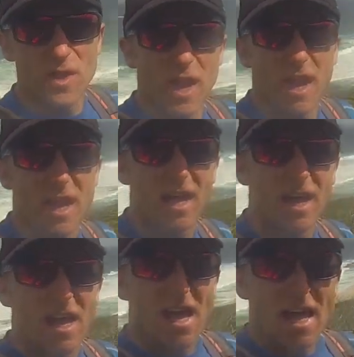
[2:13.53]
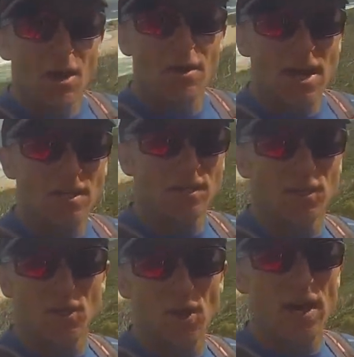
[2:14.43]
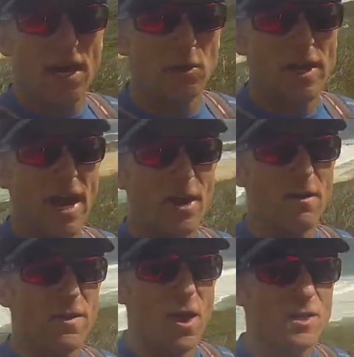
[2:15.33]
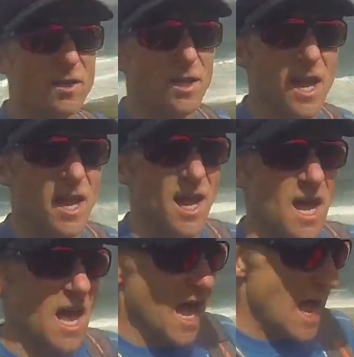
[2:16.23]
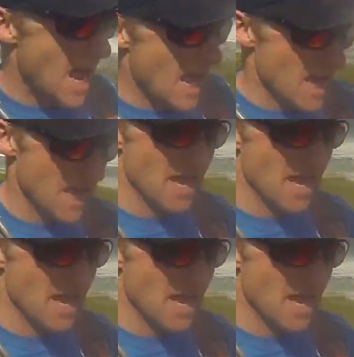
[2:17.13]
the uh, on the edge of the dune here, looking out over the ocean, uh,